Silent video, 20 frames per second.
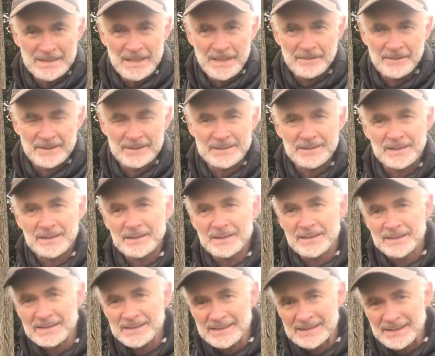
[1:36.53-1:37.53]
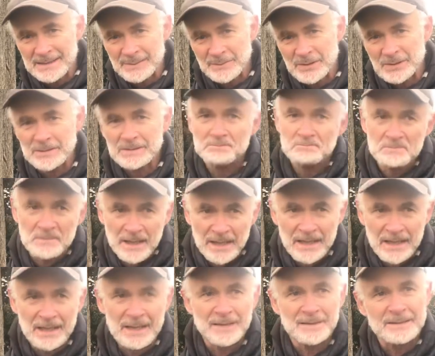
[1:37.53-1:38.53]
If it's done in the summer,
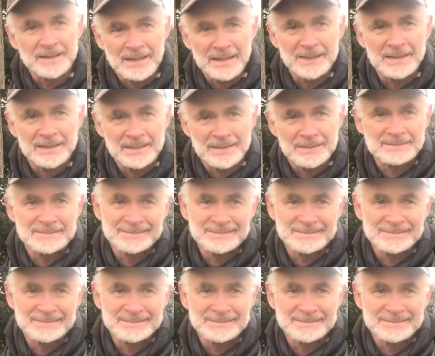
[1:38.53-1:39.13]
yeah, okay,